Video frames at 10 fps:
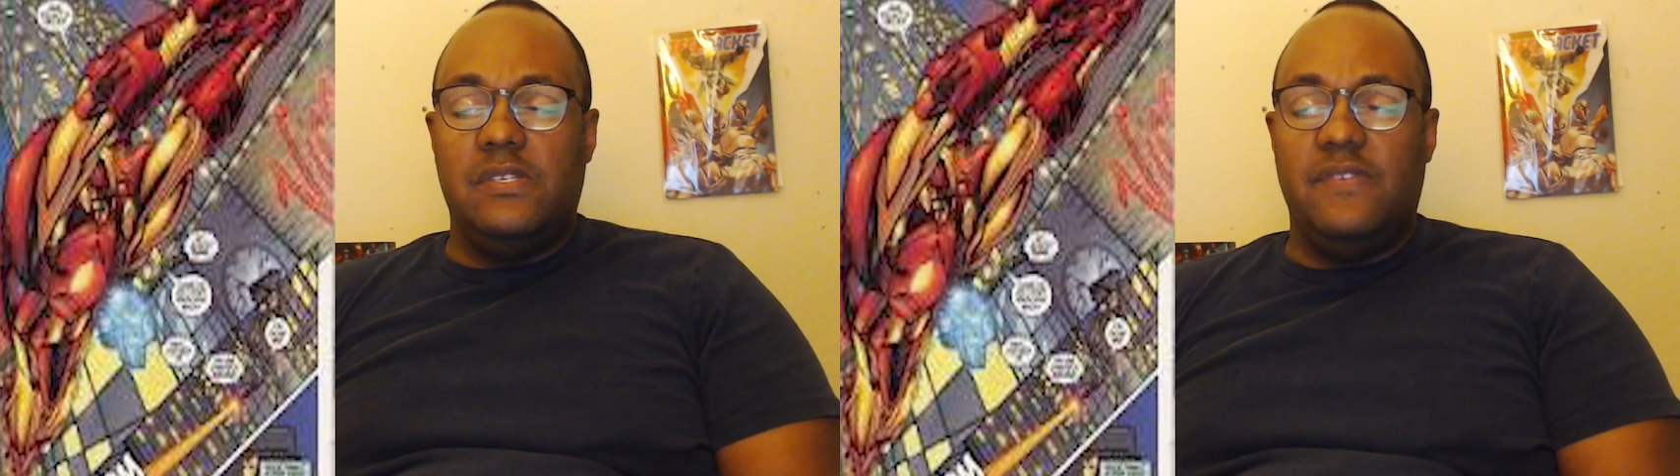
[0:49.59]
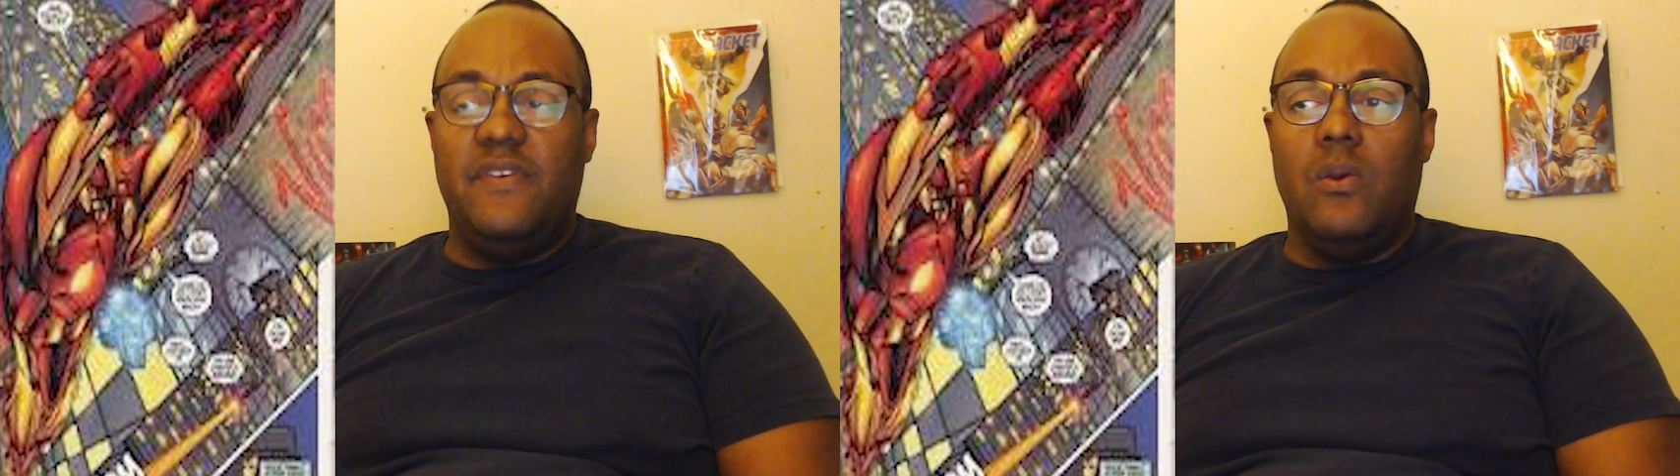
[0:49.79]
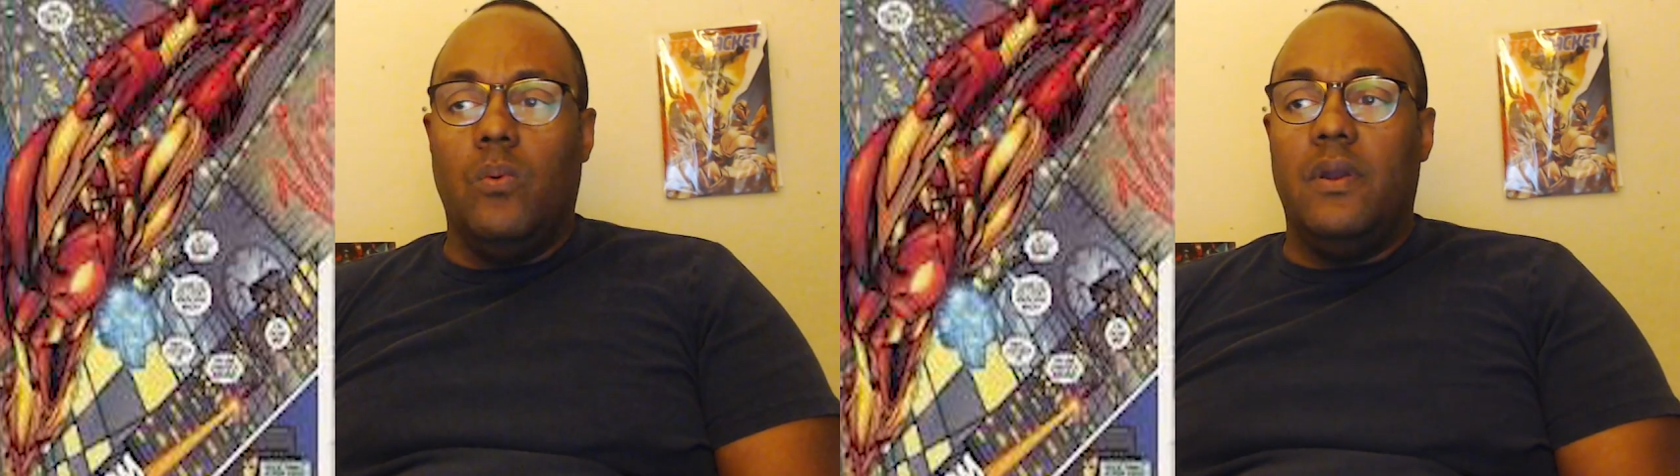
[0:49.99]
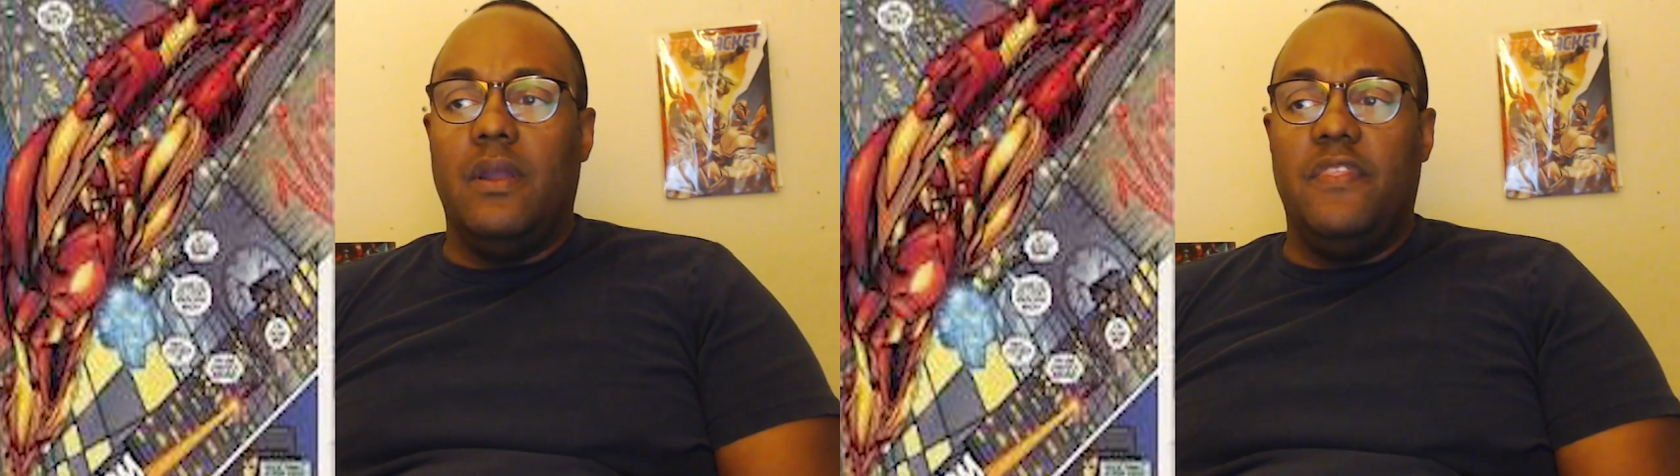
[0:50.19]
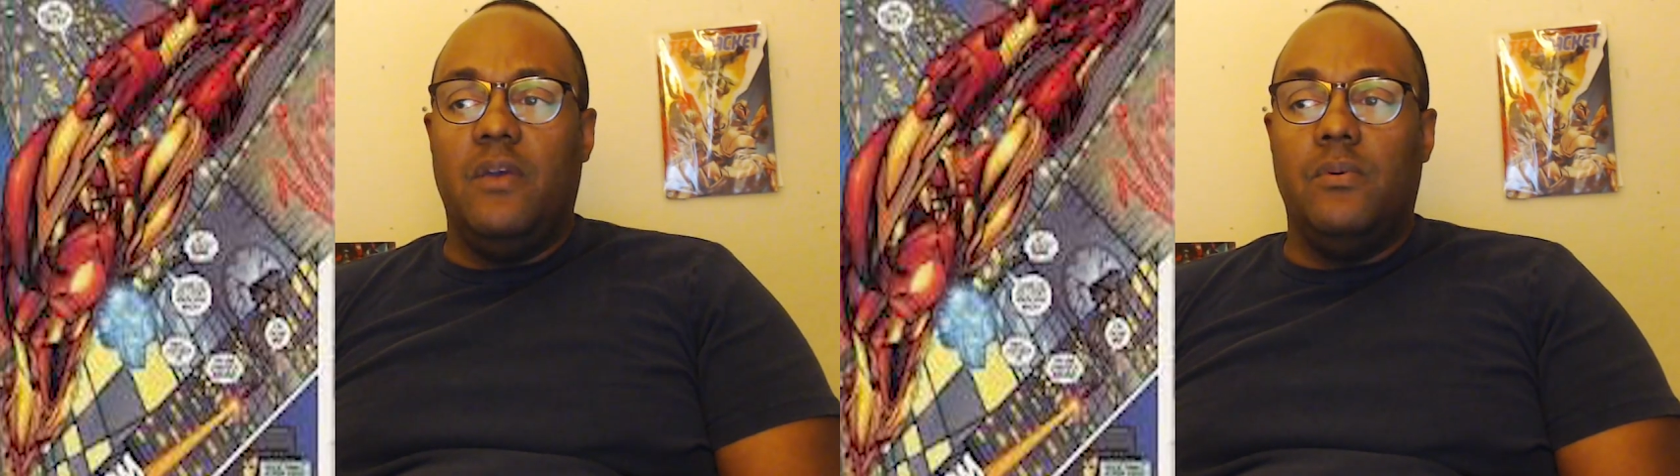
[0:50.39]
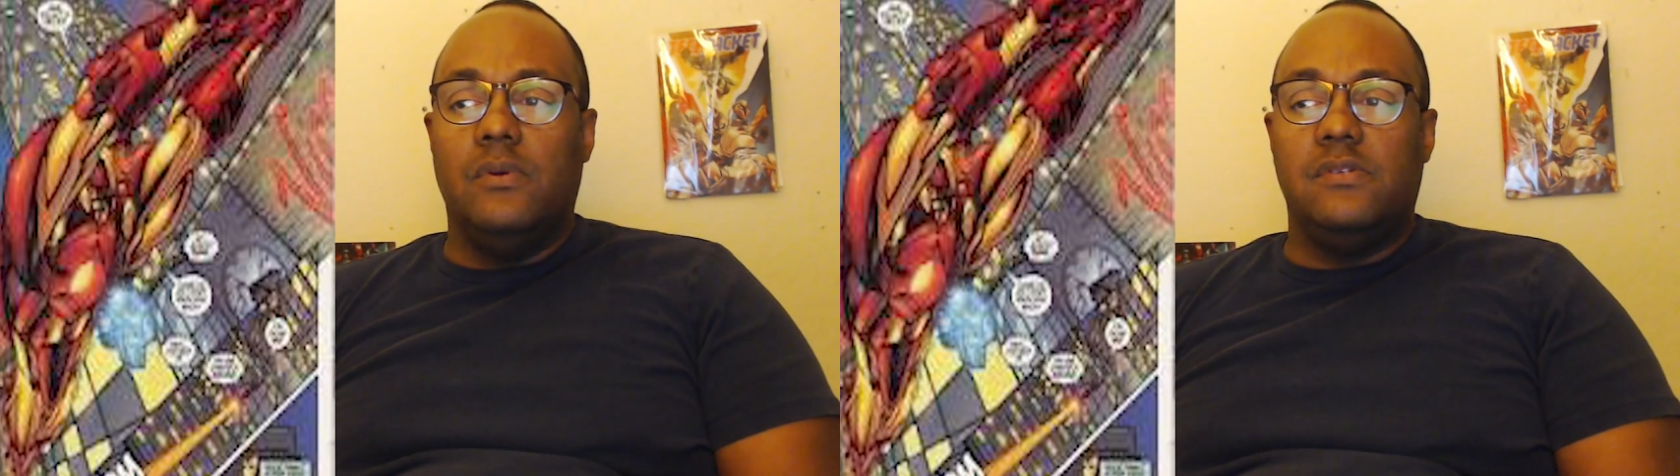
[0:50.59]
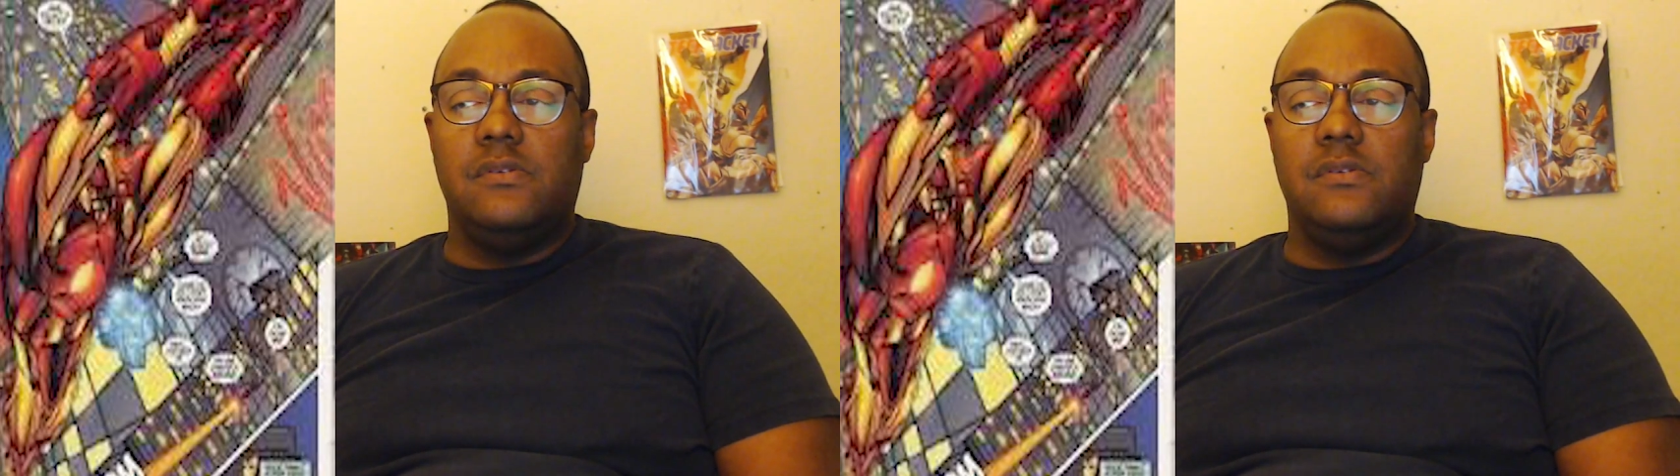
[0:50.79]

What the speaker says: one I think was